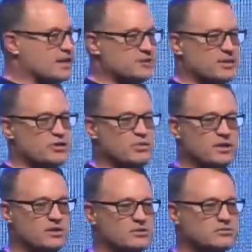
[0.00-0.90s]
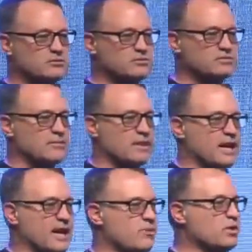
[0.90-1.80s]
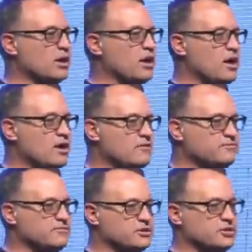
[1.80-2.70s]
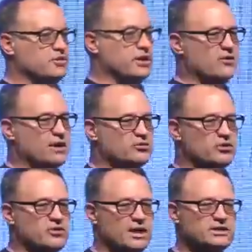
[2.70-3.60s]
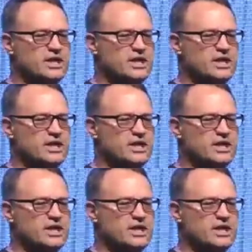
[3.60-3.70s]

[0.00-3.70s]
that's my Twitter. And I would love to interact with you guys.